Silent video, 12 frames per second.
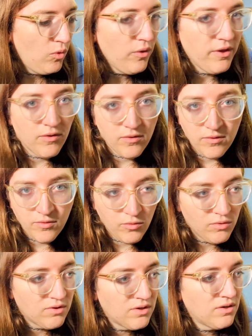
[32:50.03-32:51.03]
oil,
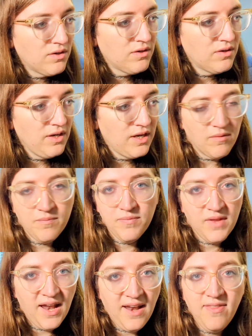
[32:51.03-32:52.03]
or
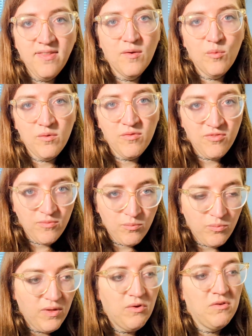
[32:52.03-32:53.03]
anything that
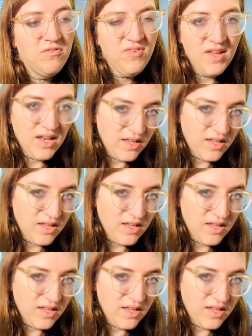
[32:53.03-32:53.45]
would fit